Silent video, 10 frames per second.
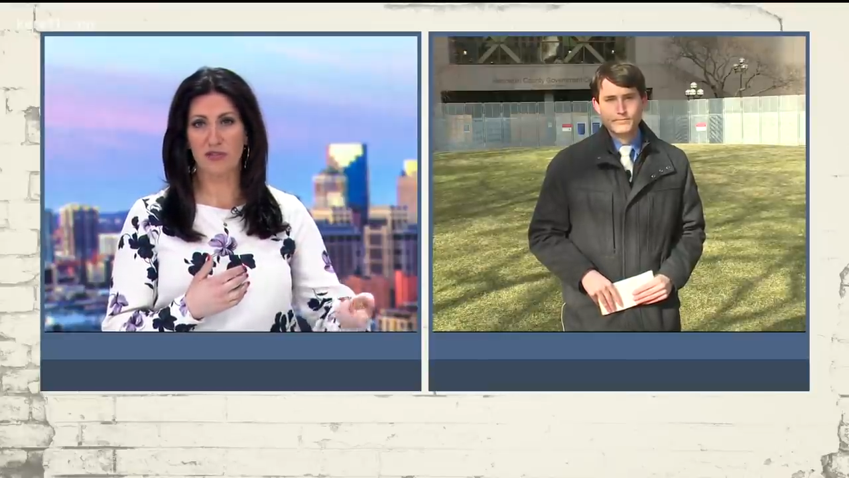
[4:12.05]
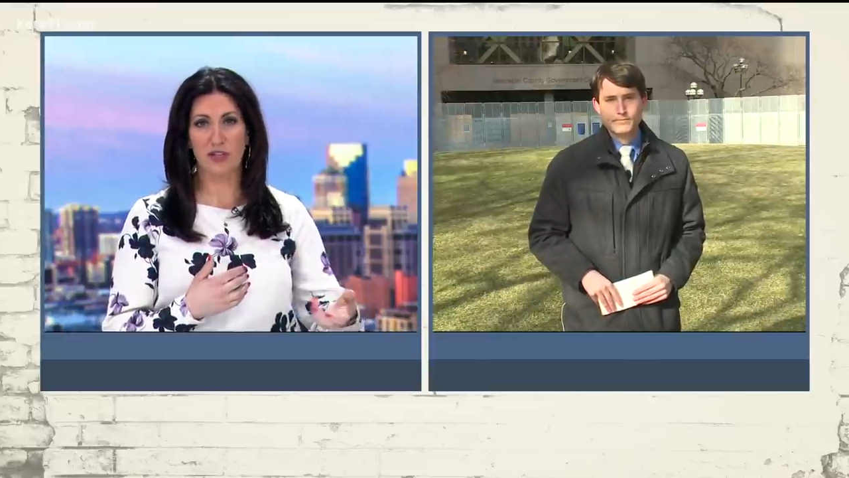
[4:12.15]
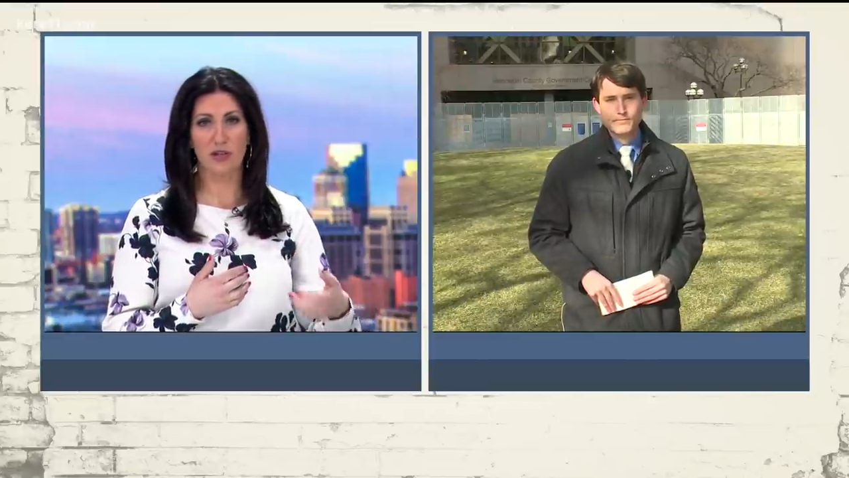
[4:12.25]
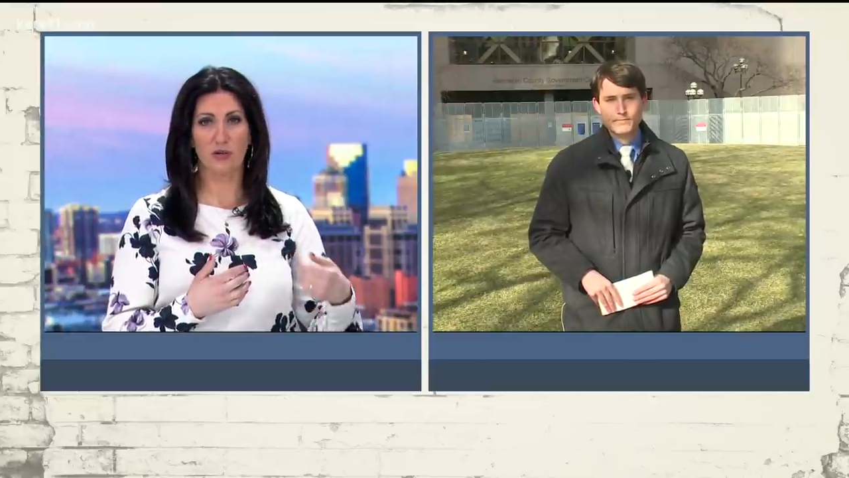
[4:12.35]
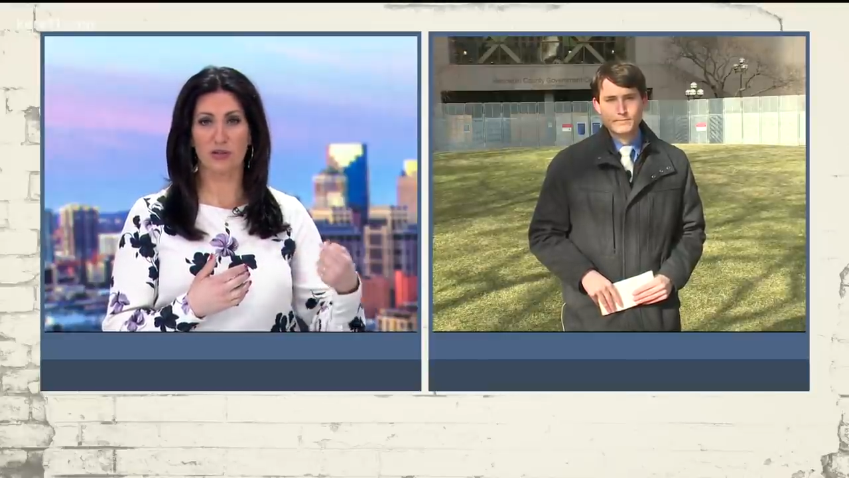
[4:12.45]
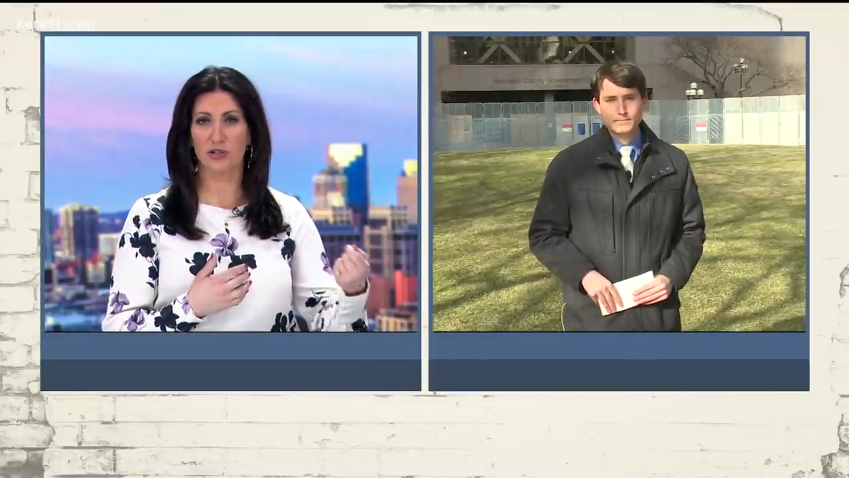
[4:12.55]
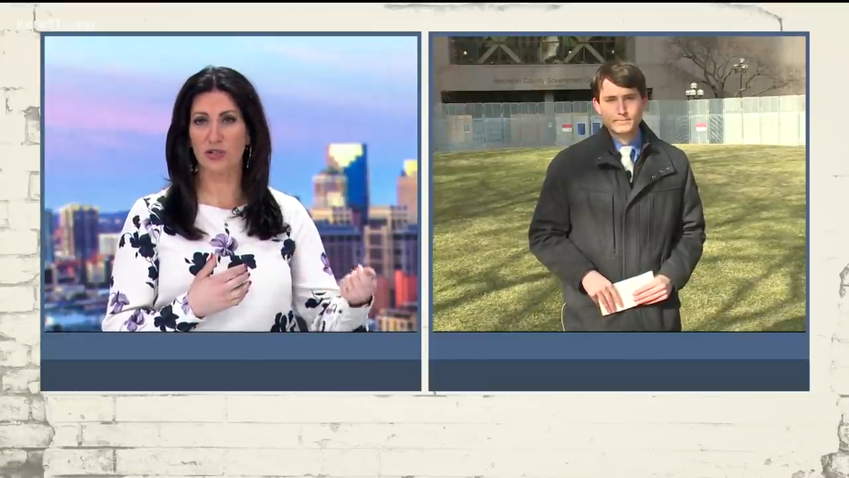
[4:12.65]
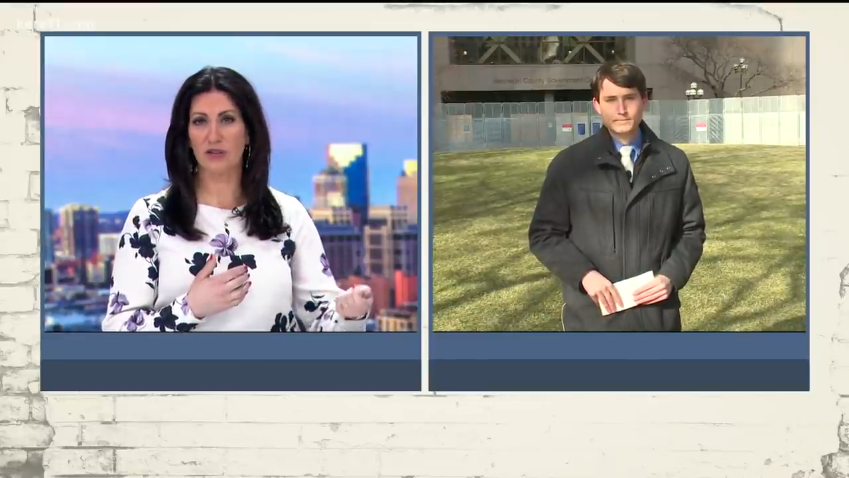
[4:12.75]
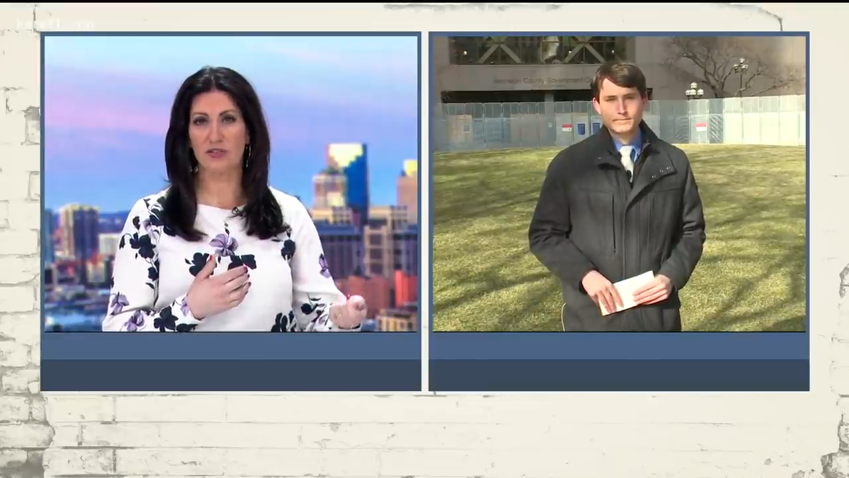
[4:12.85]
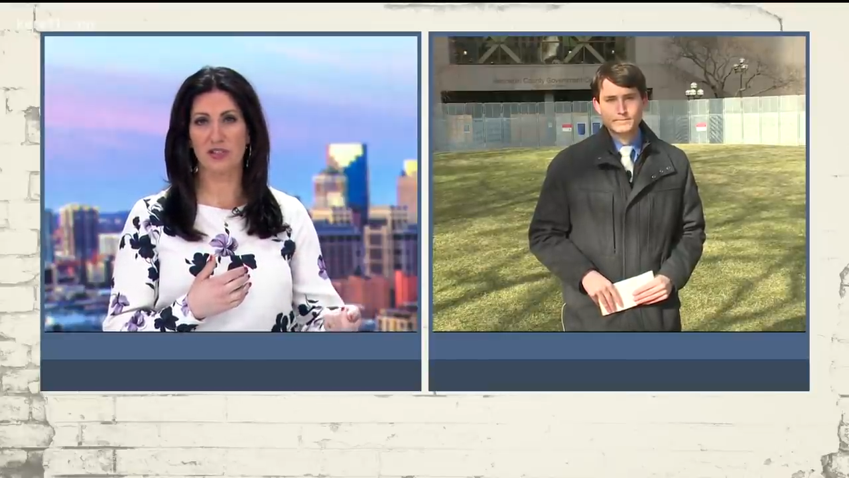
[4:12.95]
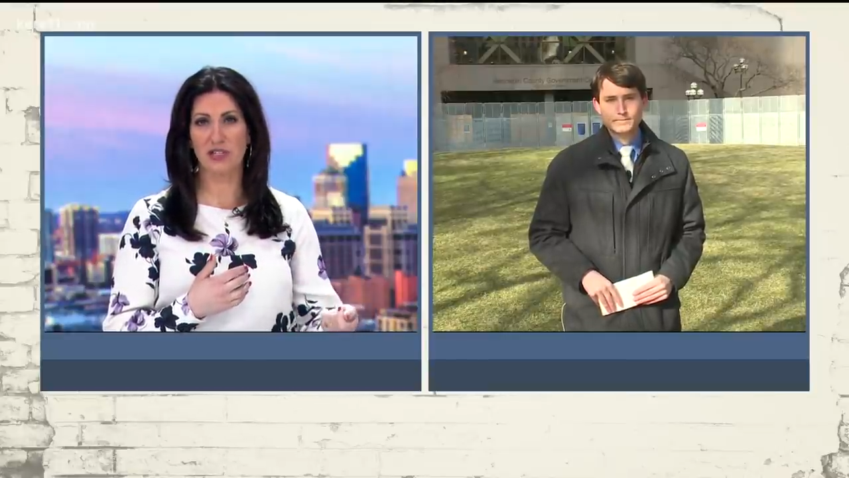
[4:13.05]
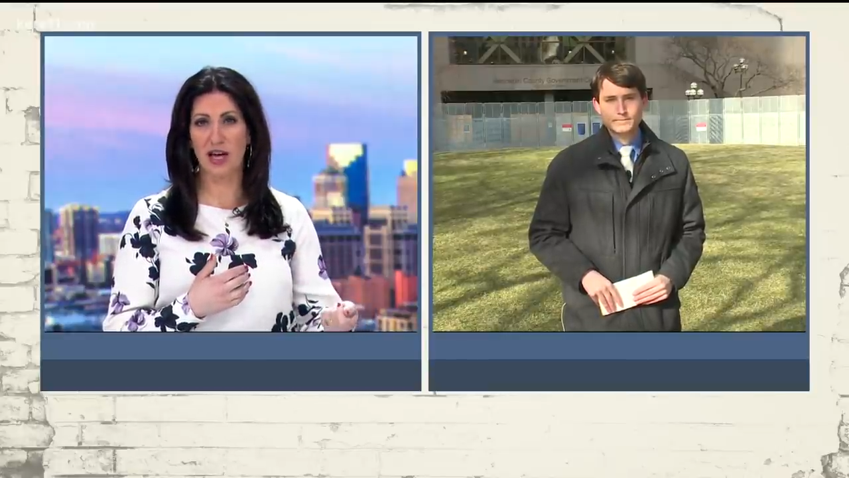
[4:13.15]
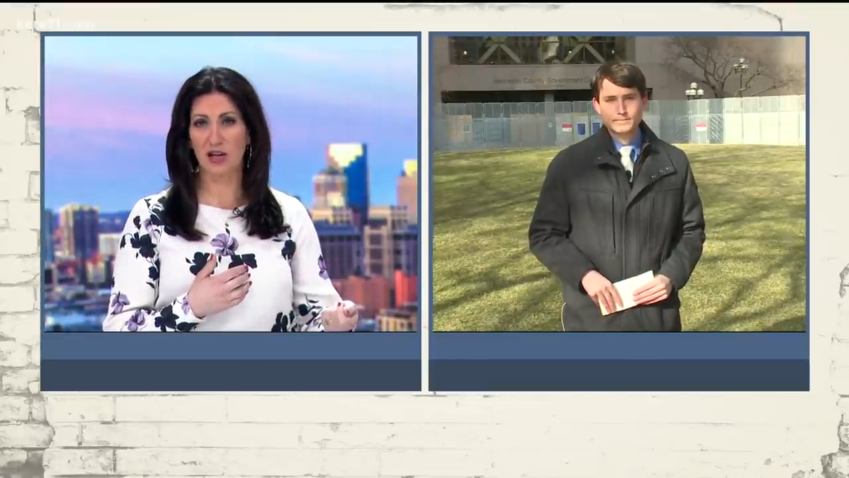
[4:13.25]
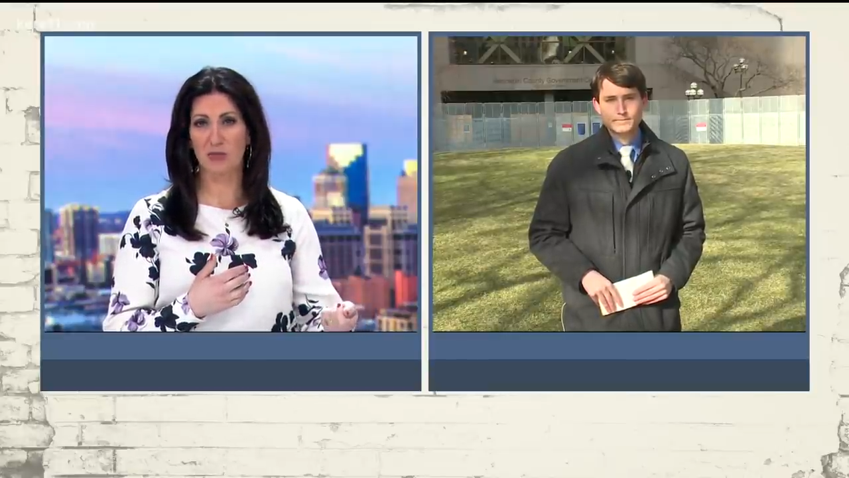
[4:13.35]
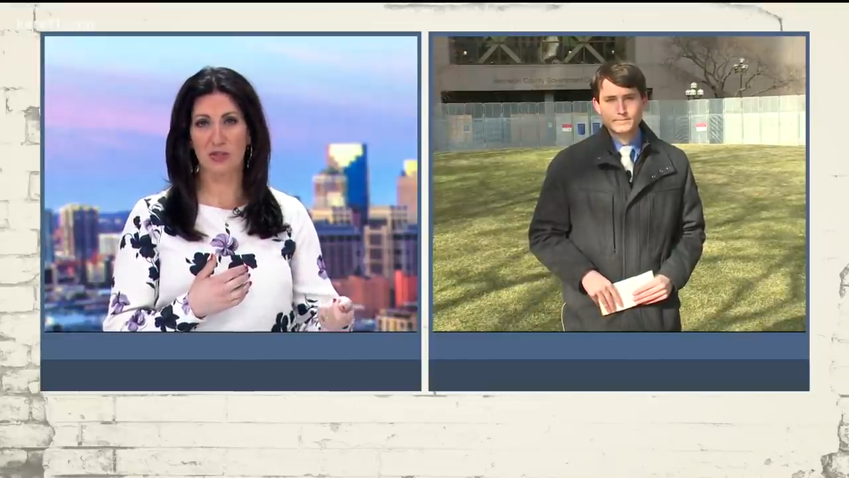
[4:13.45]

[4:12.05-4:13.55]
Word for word: video or turn off the sound,